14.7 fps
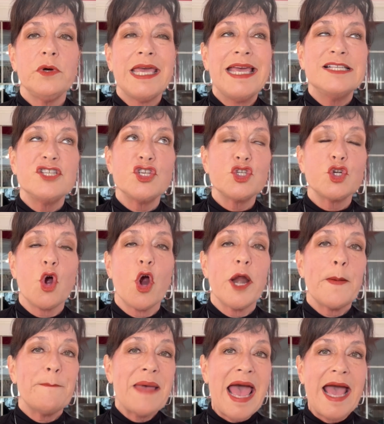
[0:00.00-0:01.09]
can
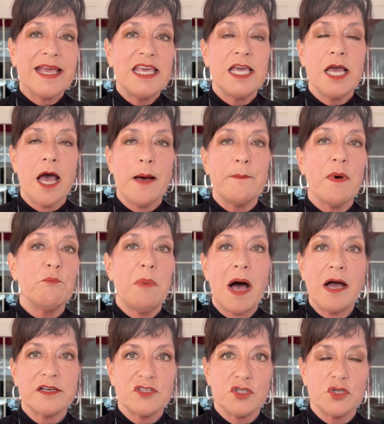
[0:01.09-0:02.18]
start packing up
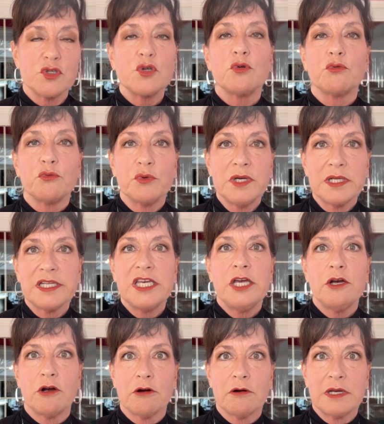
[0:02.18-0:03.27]
boxes really
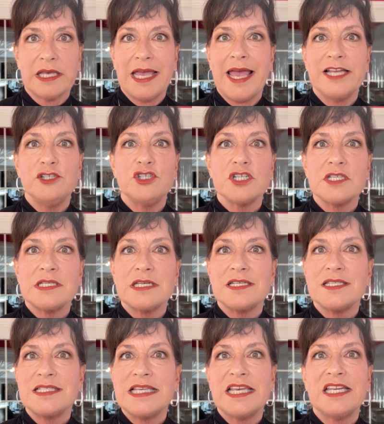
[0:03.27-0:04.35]
early and just
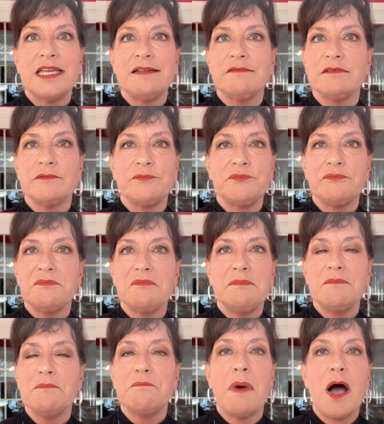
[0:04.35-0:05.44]
send
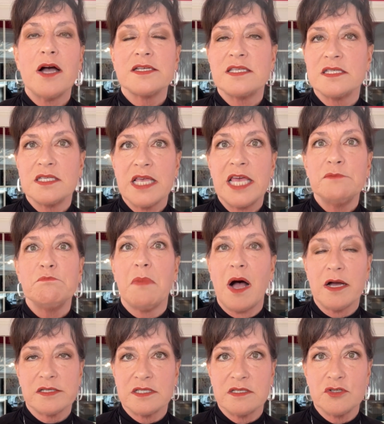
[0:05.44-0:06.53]
boxes and
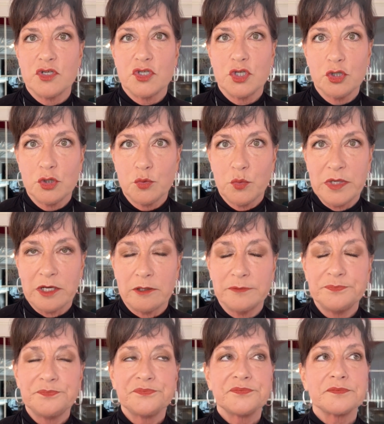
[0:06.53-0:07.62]
boxes to Goodwill
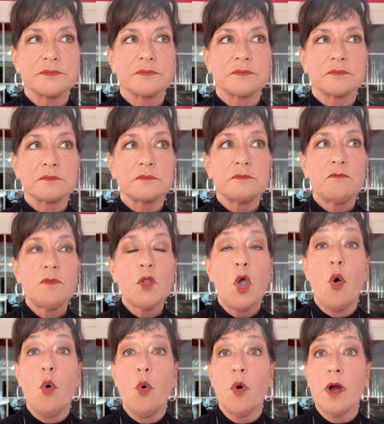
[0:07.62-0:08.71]

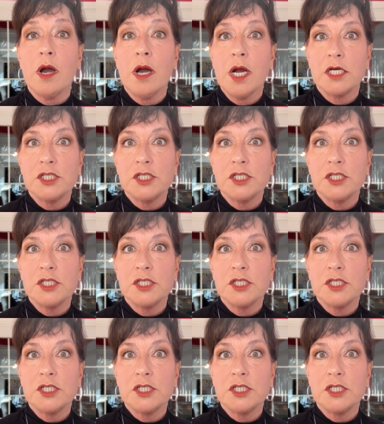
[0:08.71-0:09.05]
or